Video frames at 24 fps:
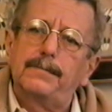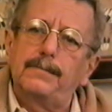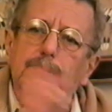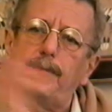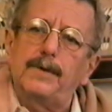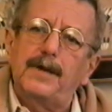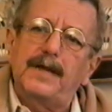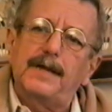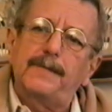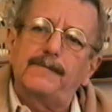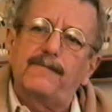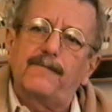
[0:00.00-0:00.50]

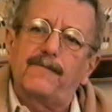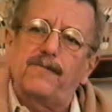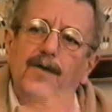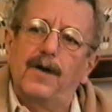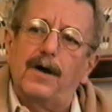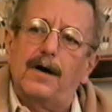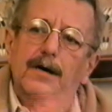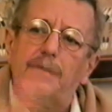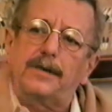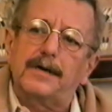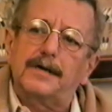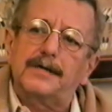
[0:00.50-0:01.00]

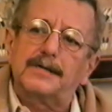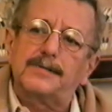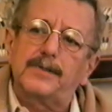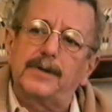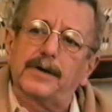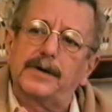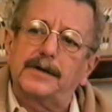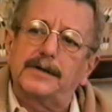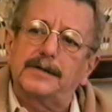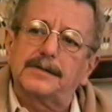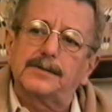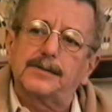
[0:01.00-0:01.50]
leapfrog
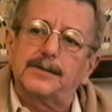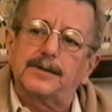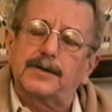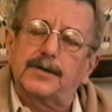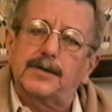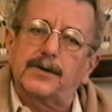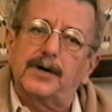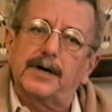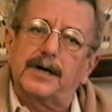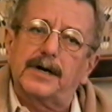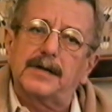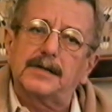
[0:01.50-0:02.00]
experience
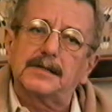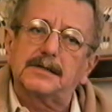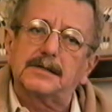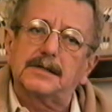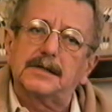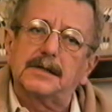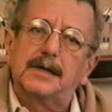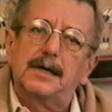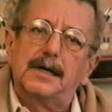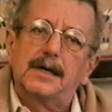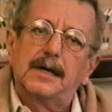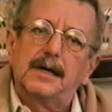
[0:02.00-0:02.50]
with the critics.